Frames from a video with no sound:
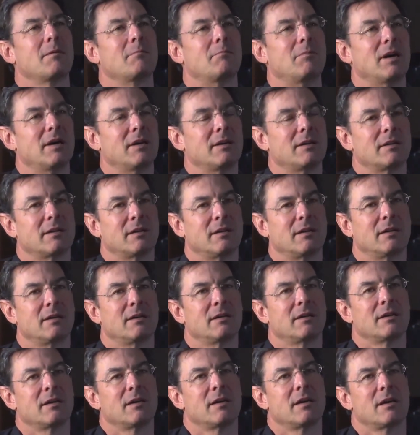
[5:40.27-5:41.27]
But
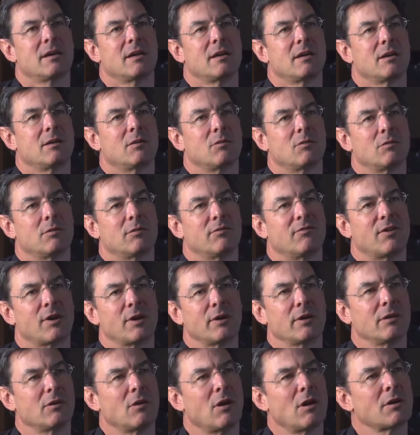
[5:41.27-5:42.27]

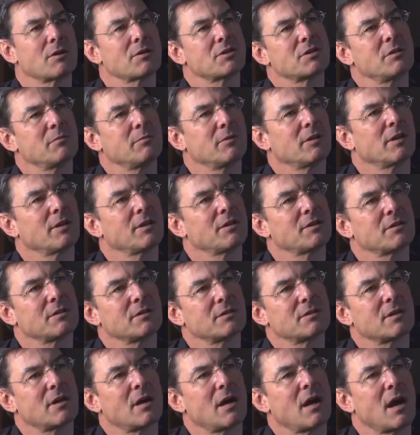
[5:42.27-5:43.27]
very long
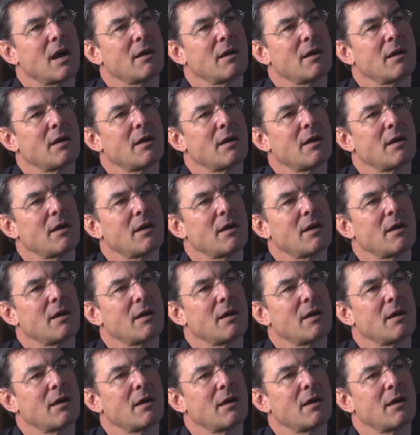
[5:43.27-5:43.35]
simulations,